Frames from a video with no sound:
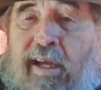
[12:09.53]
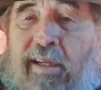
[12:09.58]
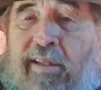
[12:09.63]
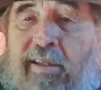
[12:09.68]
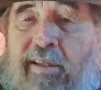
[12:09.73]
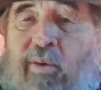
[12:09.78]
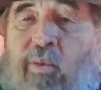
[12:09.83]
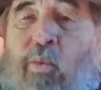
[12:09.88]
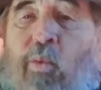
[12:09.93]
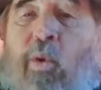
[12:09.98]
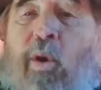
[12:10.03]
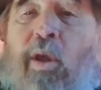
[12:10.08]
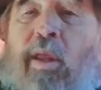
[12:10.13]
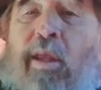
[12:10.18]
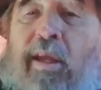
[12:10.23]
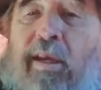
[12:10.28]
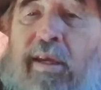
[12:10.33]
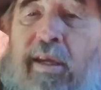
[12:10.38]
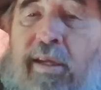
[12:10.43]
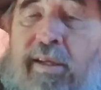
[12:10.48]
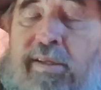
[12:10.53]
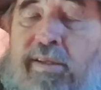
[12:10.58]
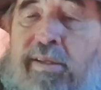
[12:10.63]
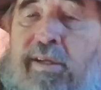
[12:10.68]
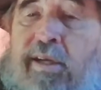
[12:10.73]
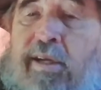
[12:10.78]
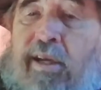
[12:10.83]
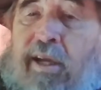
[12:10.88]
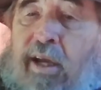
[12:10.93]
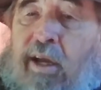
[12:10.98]
and the willingness
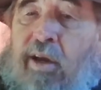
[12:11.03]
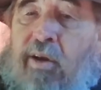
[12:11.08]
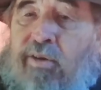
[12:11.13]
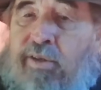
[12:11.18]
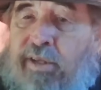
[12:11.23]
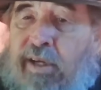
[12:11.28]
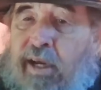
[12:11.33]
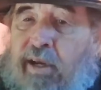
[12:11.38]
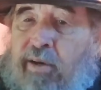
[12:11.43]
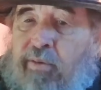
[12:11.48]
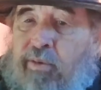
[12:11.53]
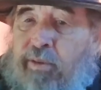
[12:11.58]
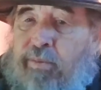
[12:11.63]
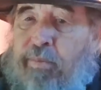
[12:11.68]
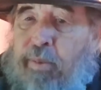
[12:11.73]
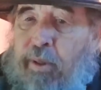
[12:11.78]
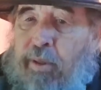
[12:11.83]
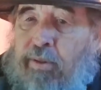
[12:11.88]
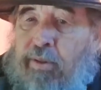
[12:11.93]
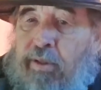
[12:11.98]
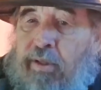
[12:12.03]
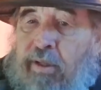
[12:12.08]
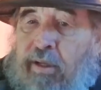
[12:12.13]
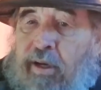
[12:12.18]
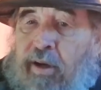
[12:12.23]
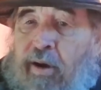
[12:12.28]
to negotiate with Putin.